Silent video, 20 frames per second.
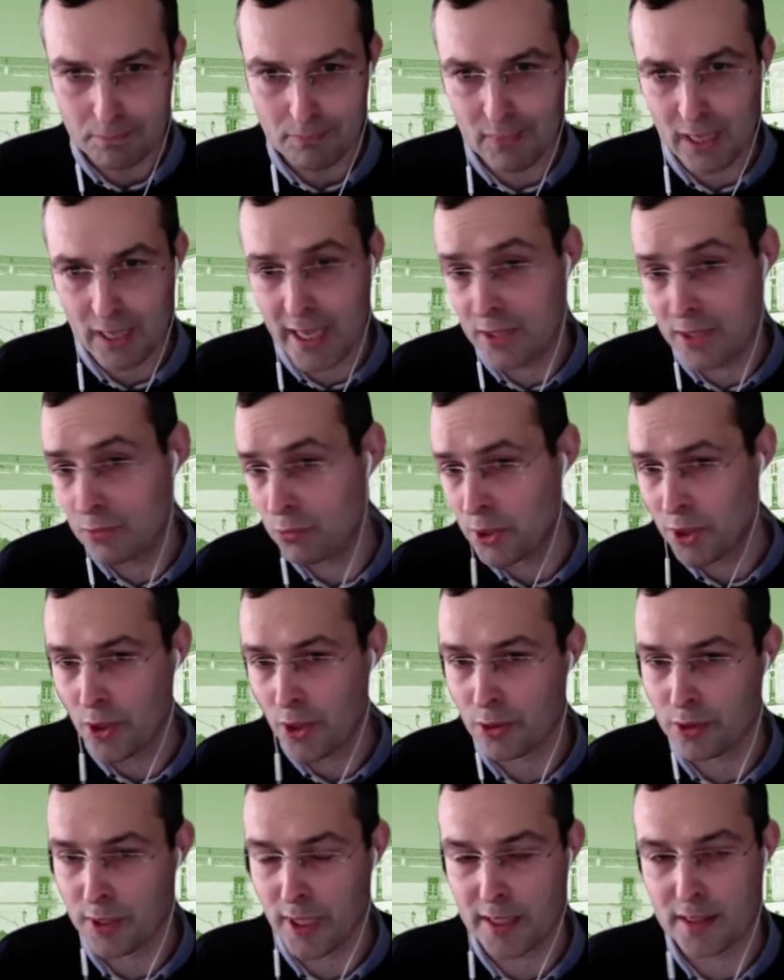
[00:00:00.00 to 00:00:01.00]
And we
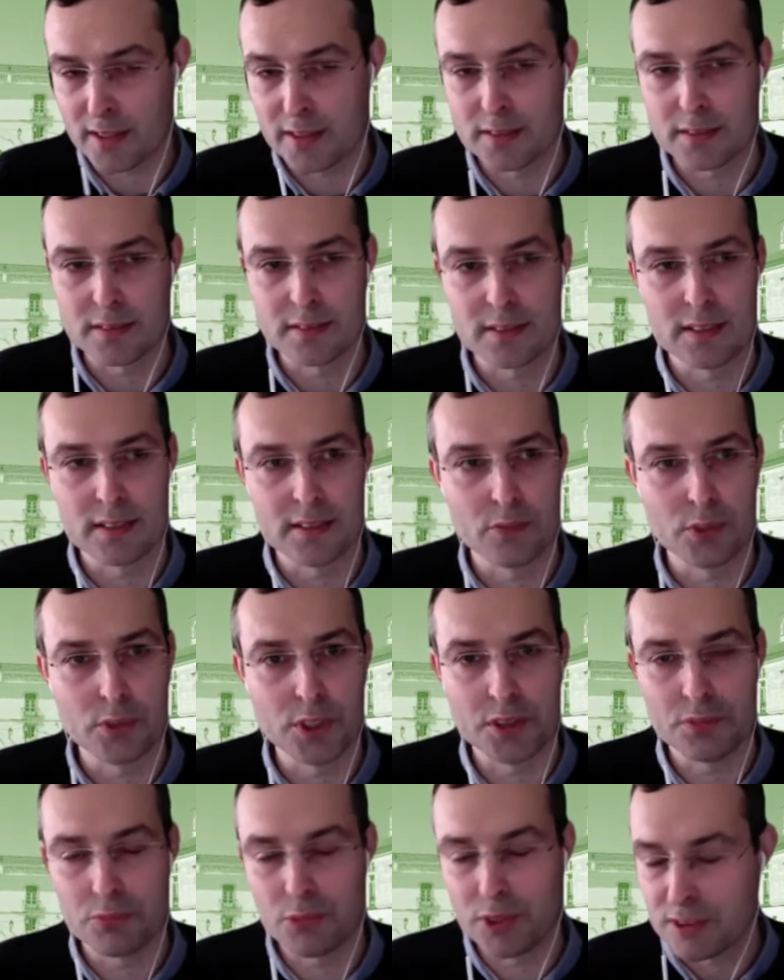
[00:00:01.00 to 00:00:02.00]
know that
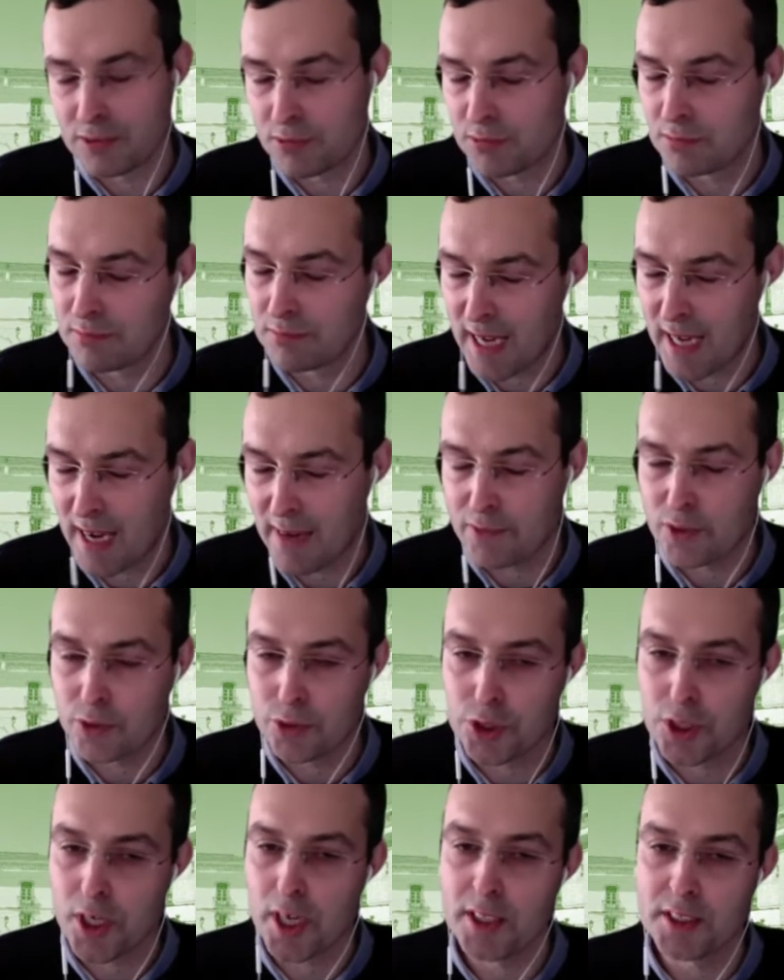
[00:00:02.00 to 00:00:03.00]
we have to
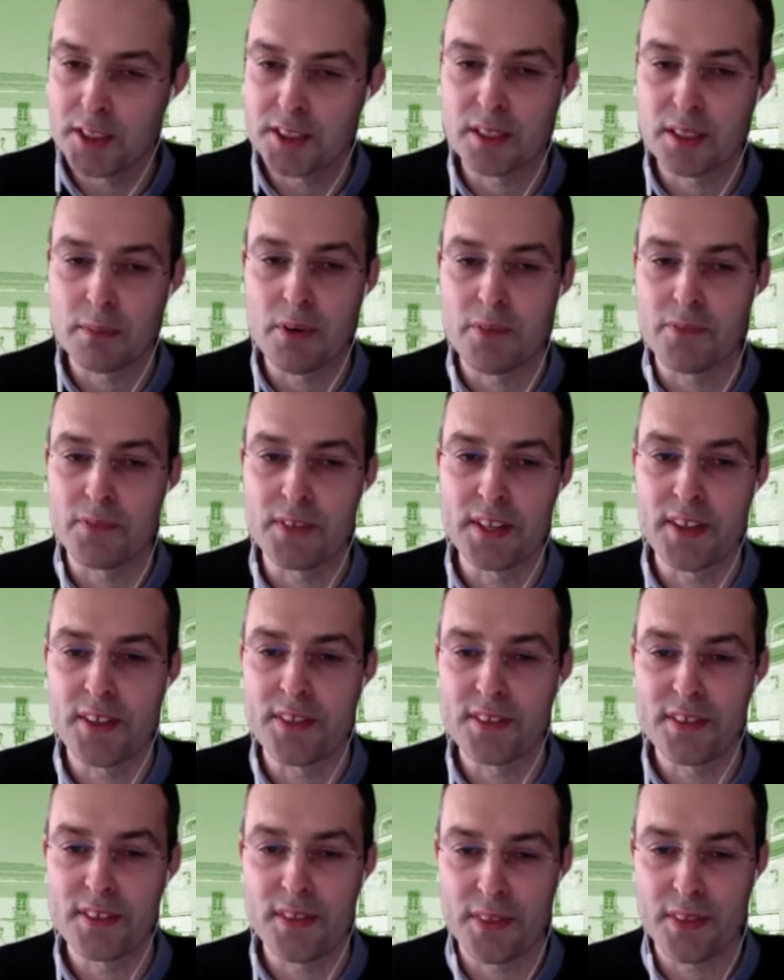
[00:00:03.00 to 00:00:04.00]
change some of these
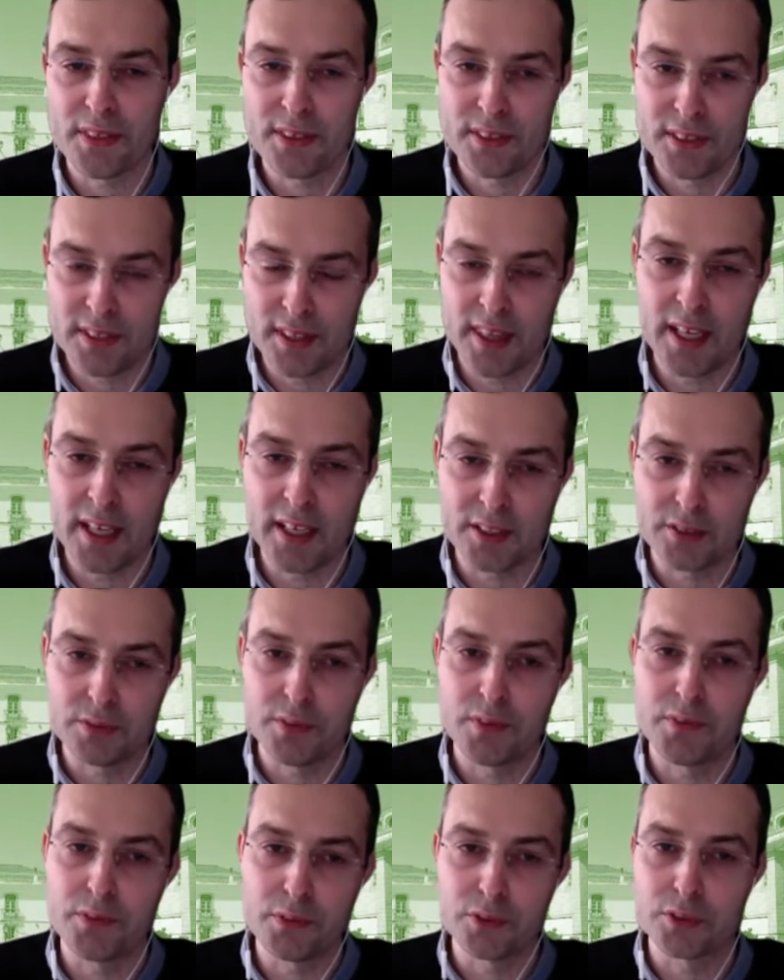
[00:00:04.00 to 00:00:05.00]
things
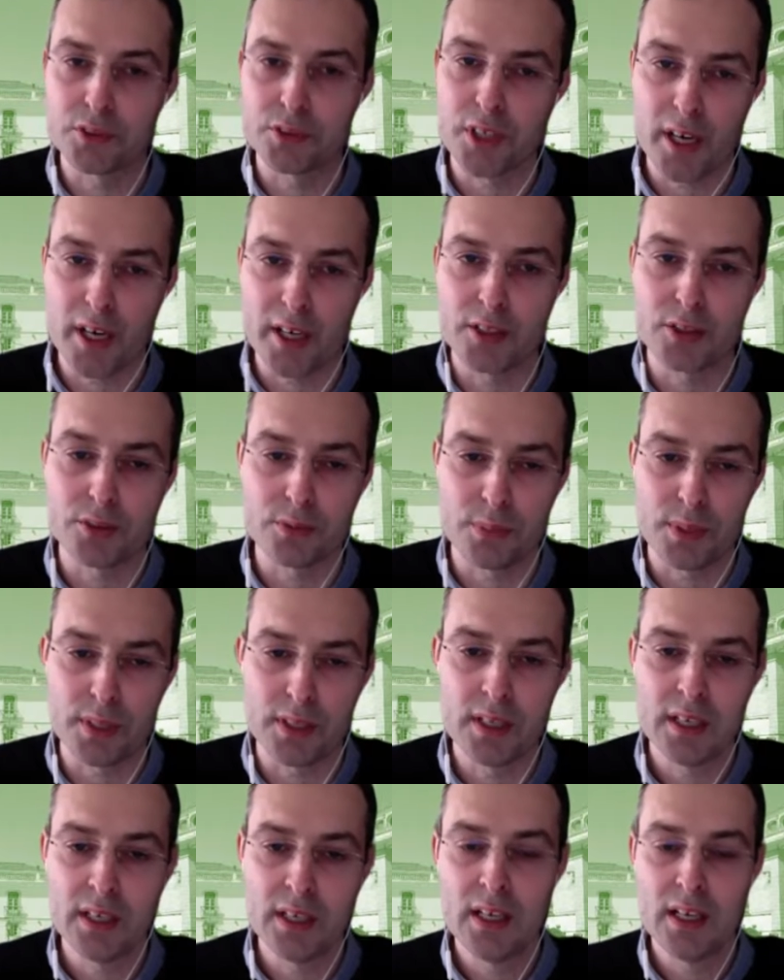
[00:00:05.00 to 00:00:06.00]
if we try to
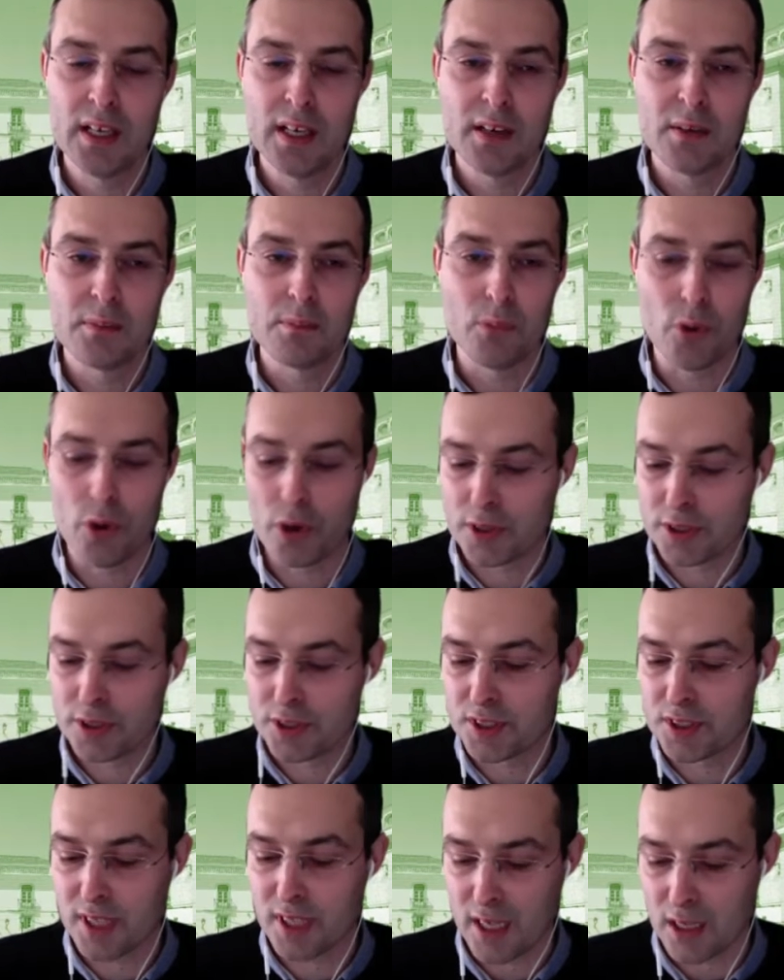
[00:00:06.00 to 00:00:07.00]
be more
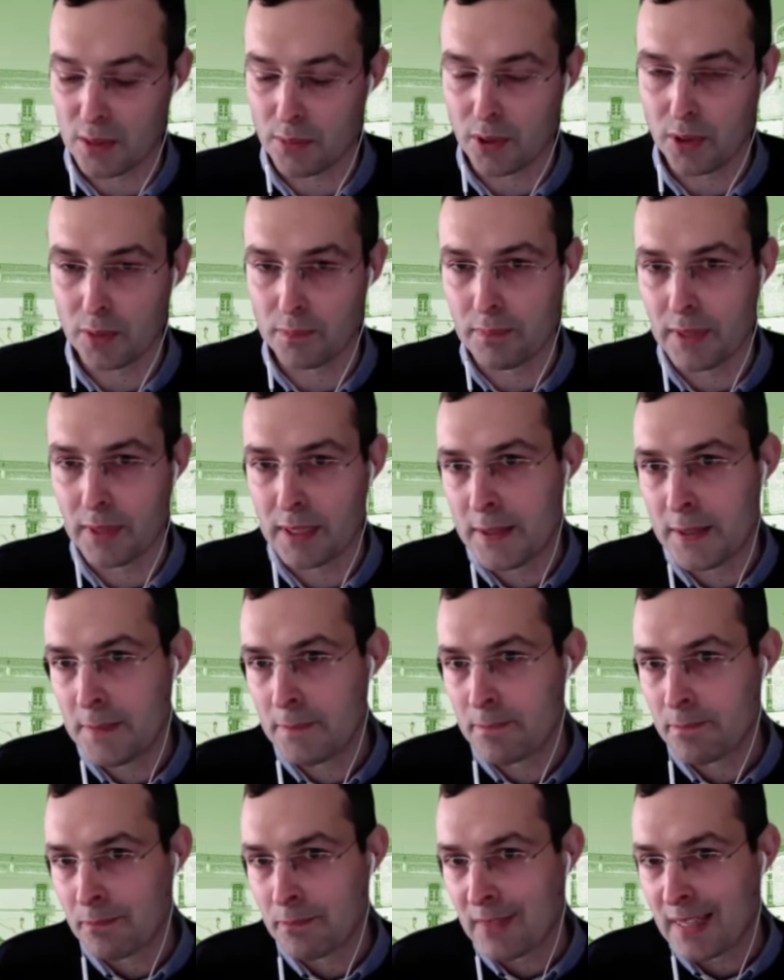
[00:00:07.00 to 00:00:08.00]
sustainable.
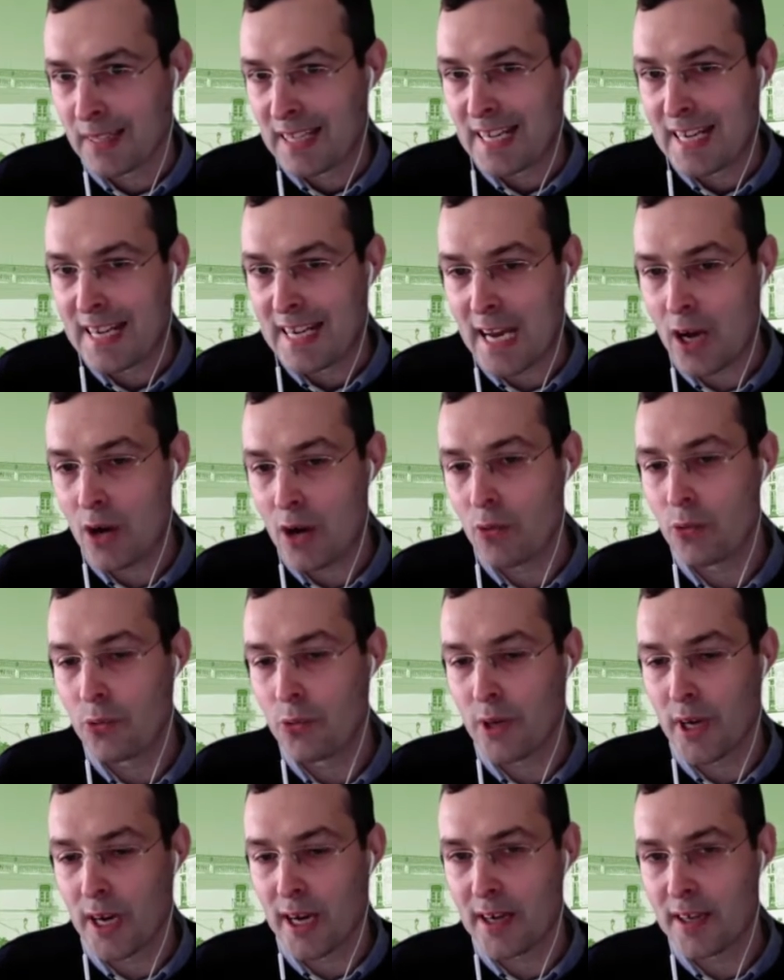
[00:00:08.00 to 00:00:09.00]
Now
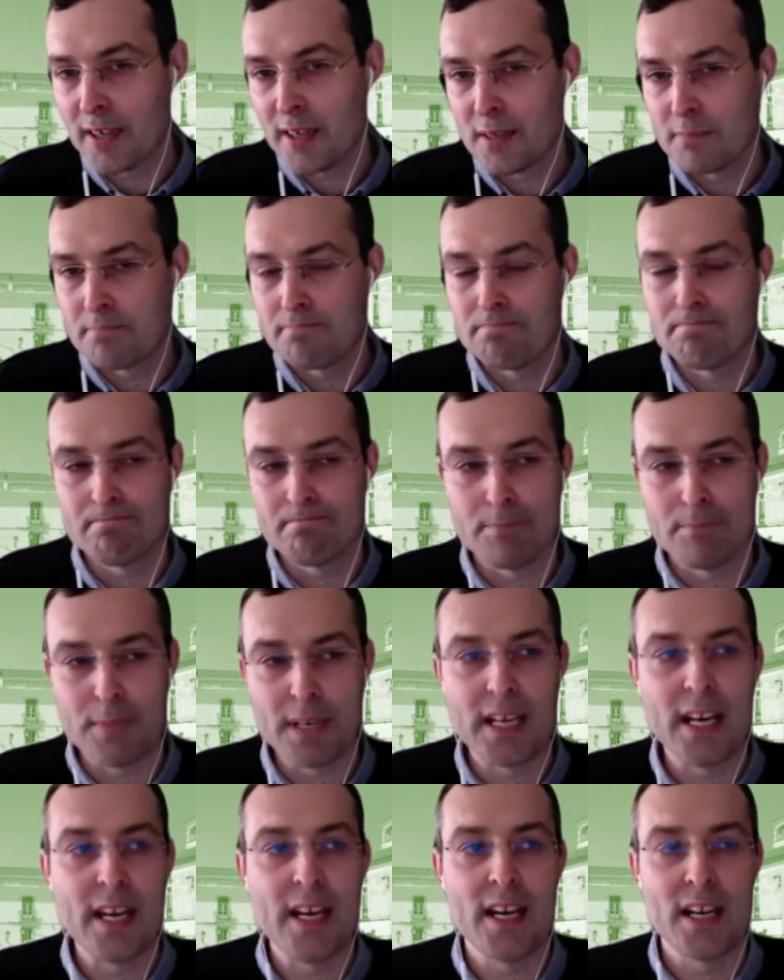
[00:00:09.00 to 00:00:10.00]
we are in the
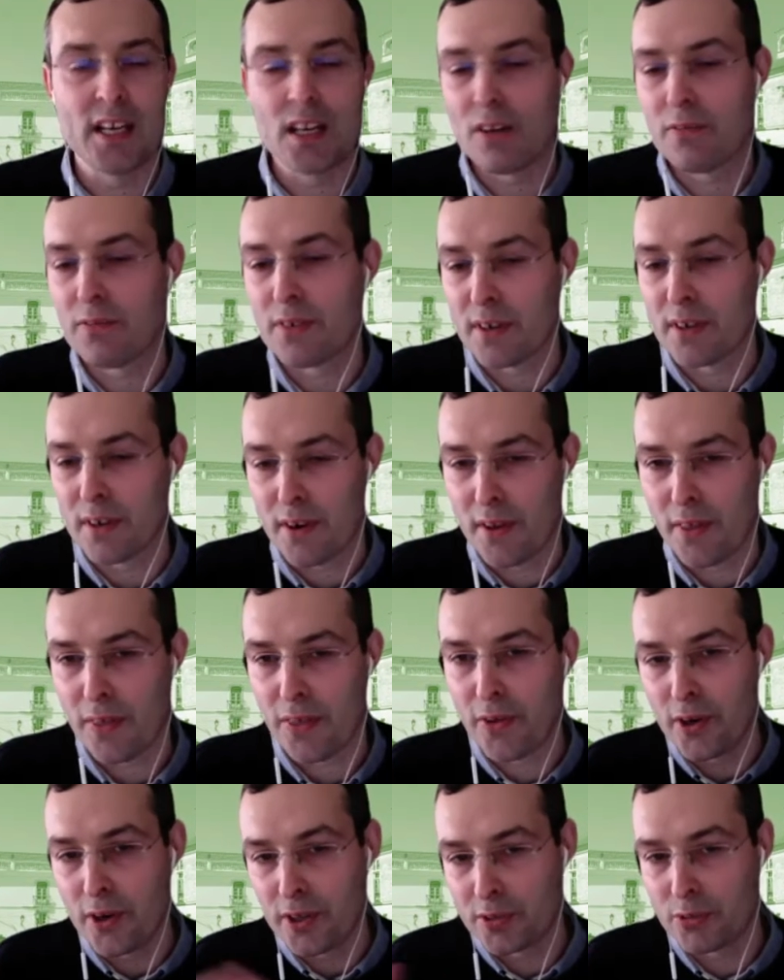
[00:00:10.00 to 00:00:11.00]
beginning of a
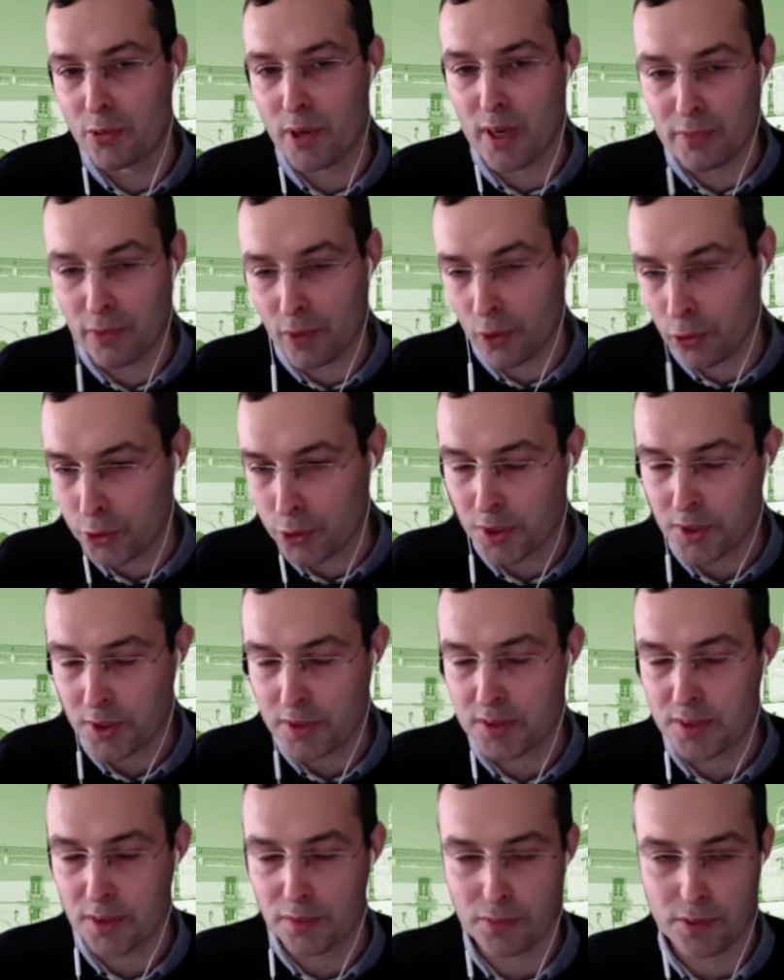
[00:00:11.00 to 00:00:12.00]
third revolution,
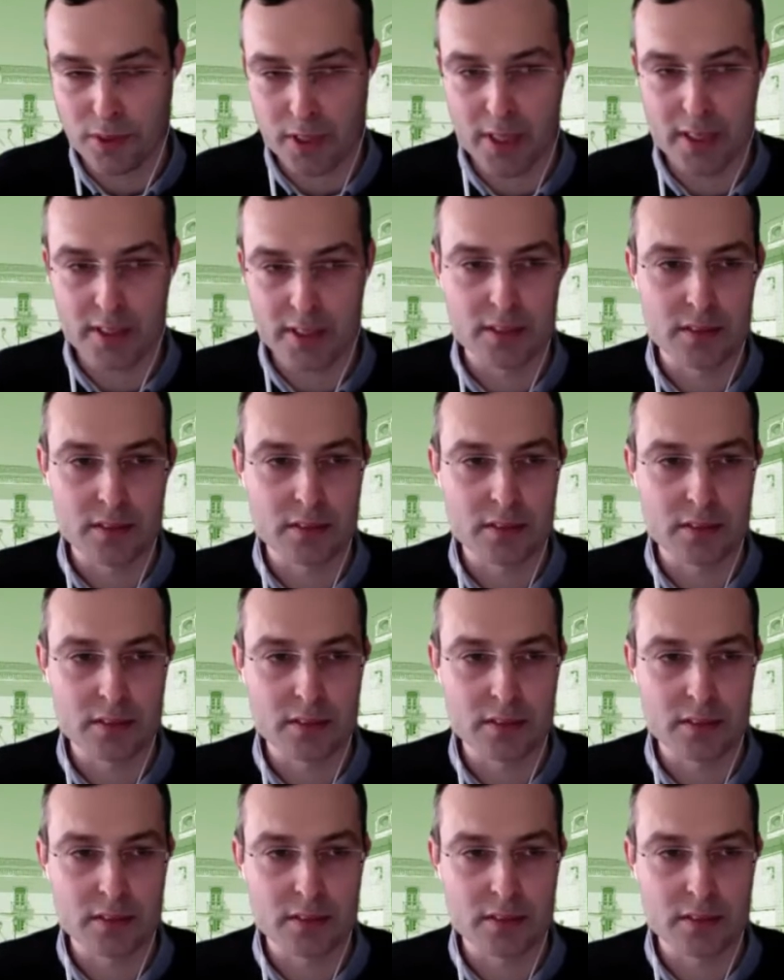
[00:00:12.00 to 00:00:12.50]
if we can